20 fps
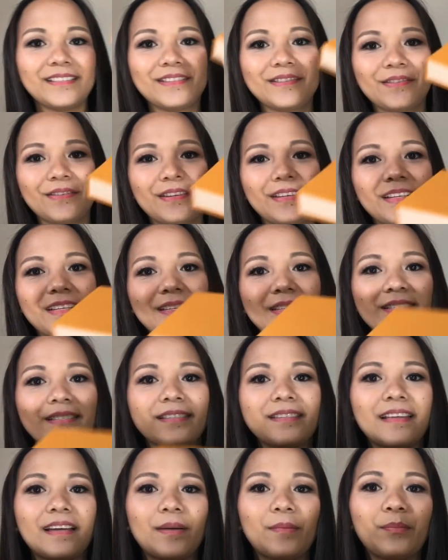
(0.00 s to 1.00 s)
So it is
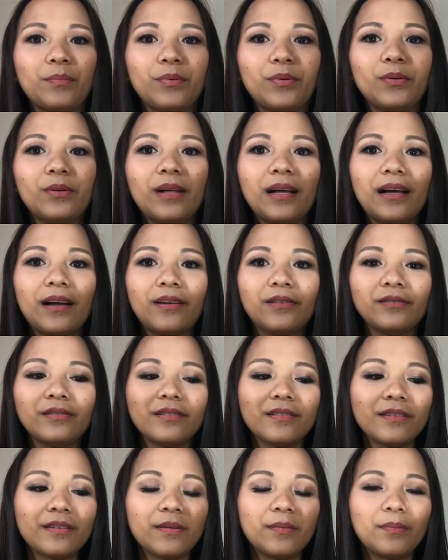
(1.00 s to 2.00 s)
that pull
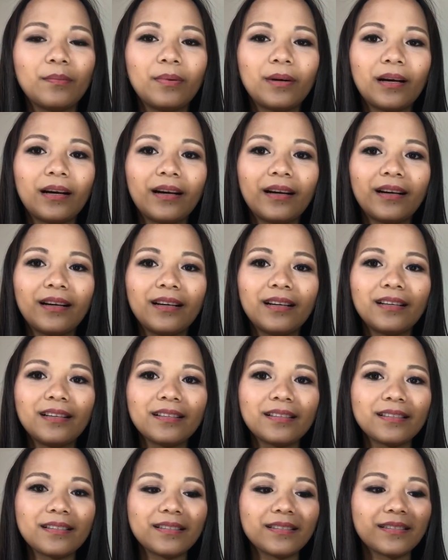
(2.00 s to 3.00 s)
out
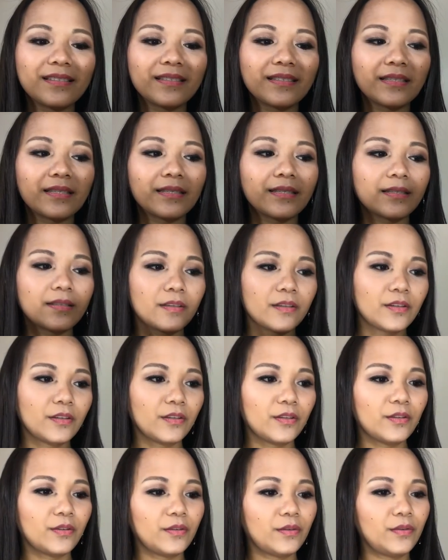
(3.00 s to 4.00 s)
box.
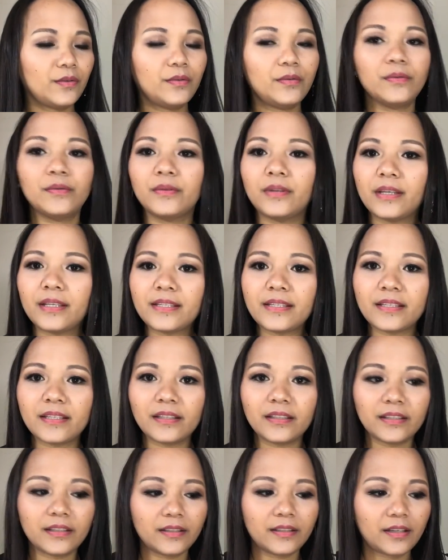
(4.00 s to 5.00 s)
Oh, that's a
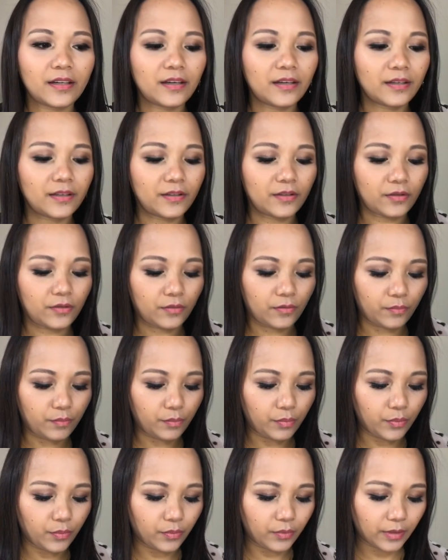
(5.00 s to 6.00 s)
little hard to
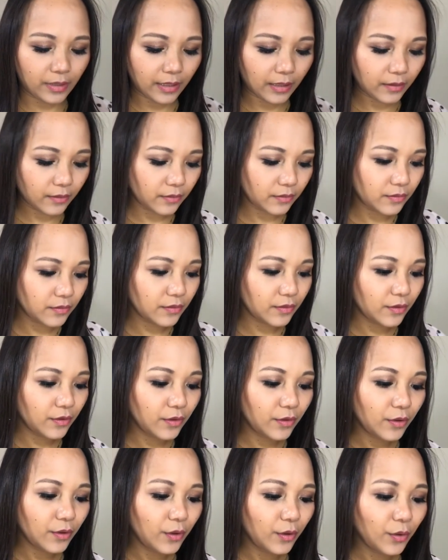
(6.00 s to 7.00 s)
pull out.
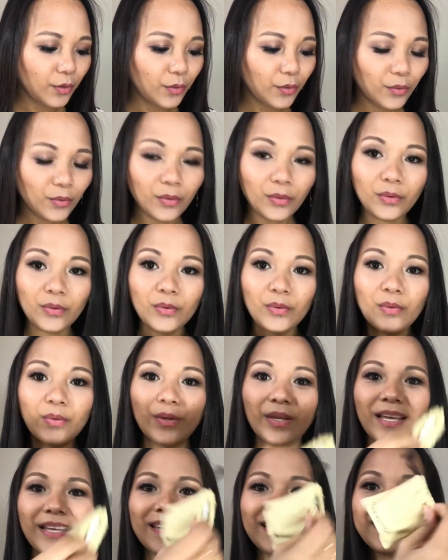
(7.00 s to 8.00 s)
Ooh,
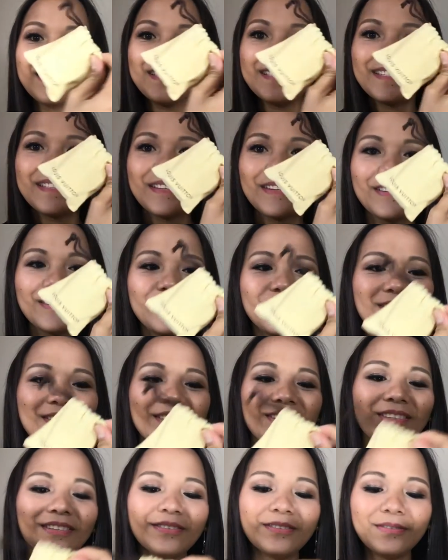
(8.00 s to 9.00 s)
that is so
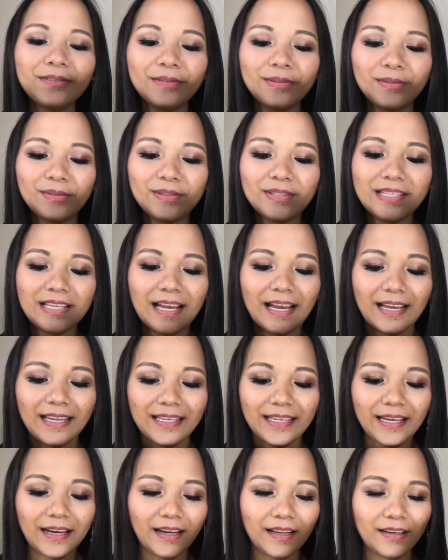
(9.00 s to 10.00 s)
cute. I
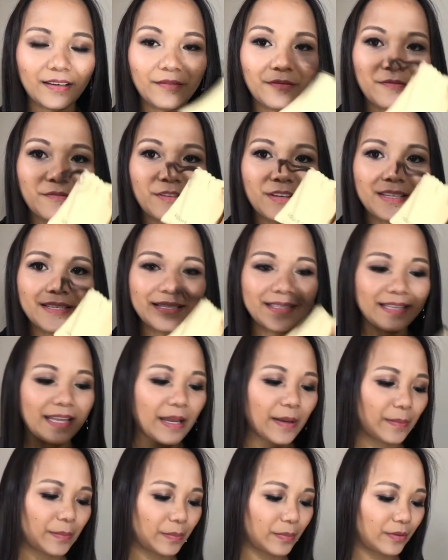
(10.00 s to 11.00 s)
got a free
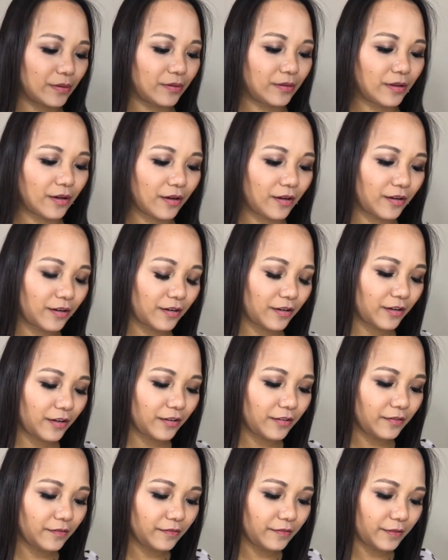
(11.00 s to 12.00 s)
sample
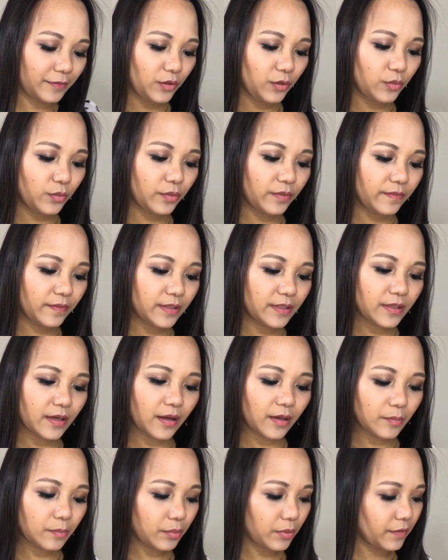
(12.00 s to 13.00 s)
of Louis
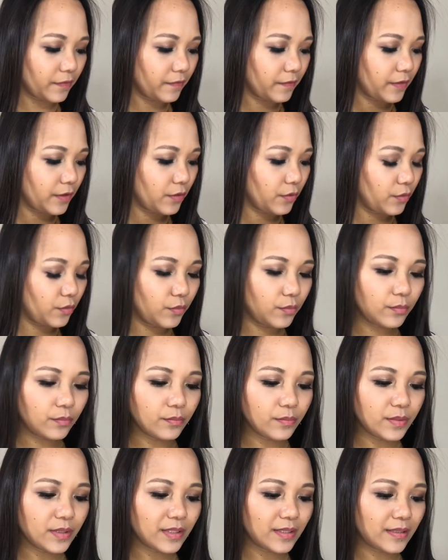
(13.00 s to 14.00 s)
Vuitton
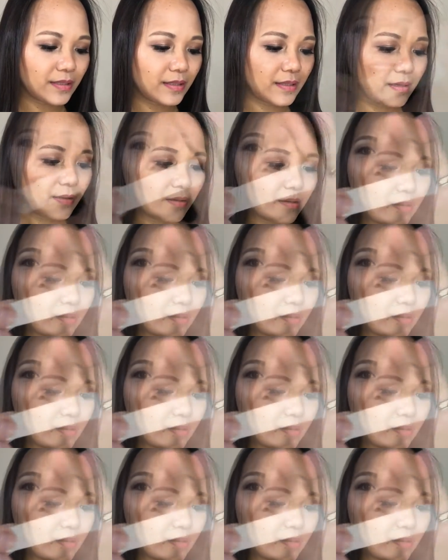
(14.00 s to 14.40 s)
perfumes. The